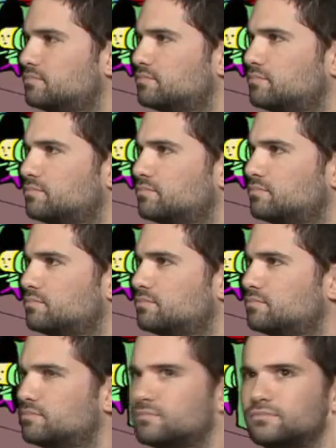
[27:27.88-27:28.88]

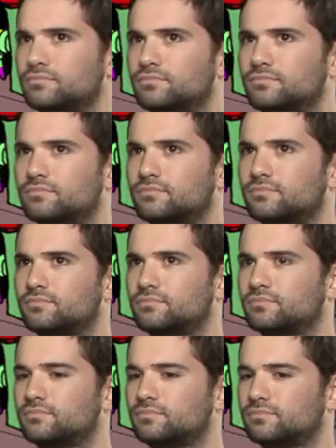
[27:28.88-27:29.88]

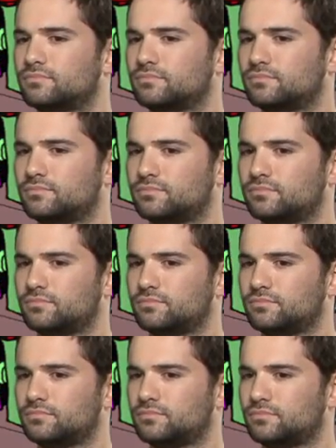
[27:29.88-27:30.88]

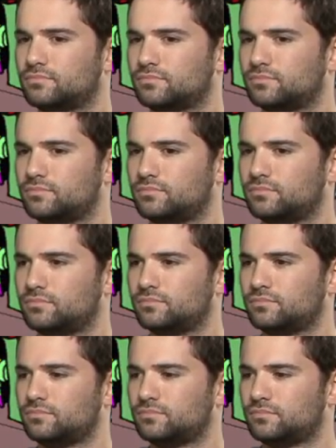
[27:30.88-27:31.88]

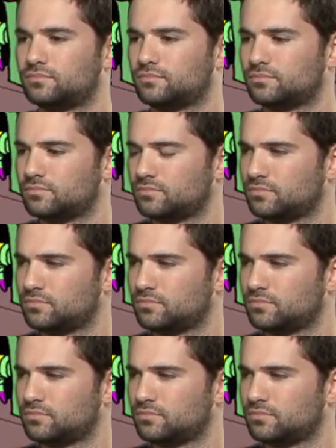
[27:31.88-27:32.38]
This person isn't speaking.